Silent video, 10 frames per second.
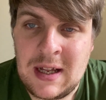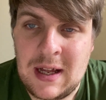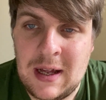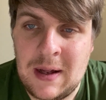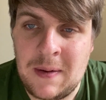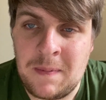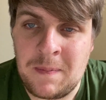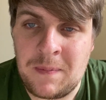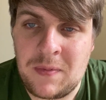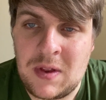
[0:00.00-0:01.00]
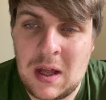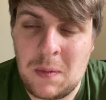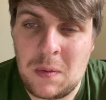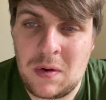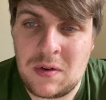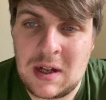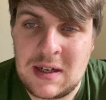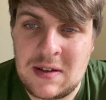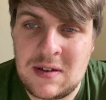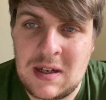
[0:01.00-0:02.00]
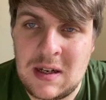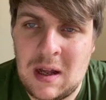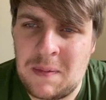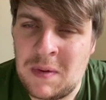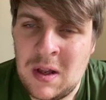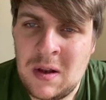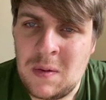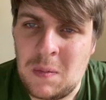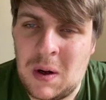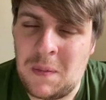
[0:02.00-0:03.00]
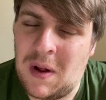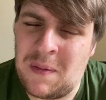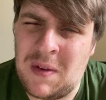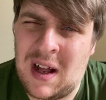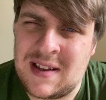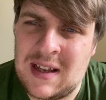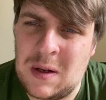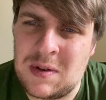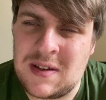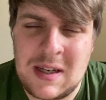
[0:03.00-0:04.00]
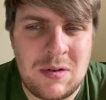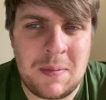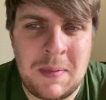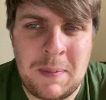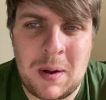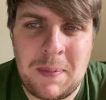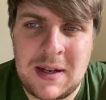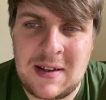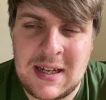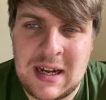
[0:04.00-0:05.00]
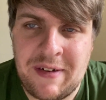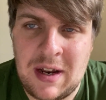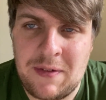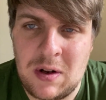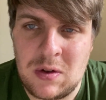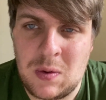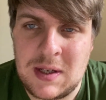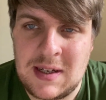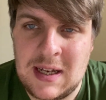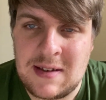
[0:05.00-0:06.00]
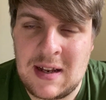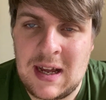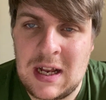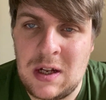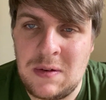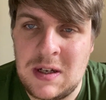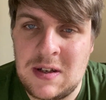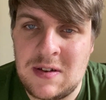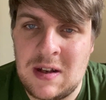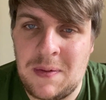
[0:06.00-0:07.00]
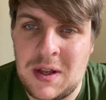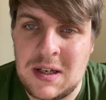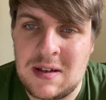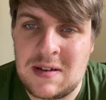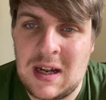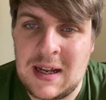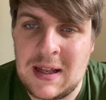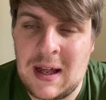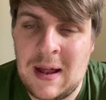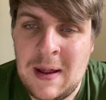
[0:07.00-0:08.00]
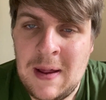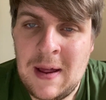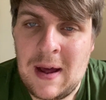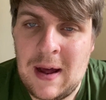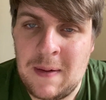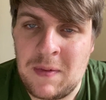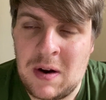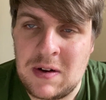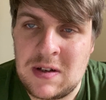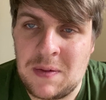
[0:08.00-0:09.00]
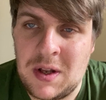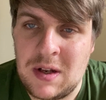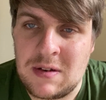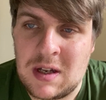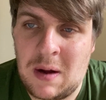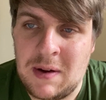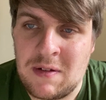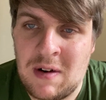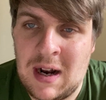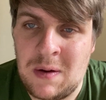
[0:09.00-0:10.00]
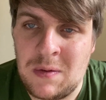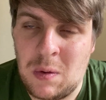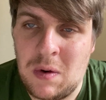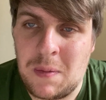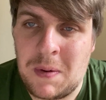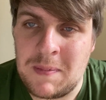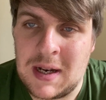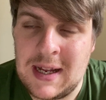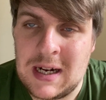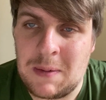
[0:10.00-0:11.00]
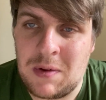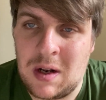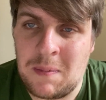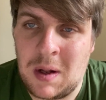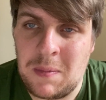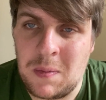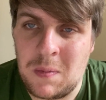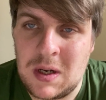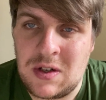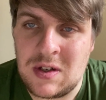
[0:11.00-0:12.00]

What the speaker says: There was a secret, I say there was a secret memo. Basically, Gary Neville on Twitter yesterday alluded to something to say that there is something that's going round all of the Premier League clubs at the moment, which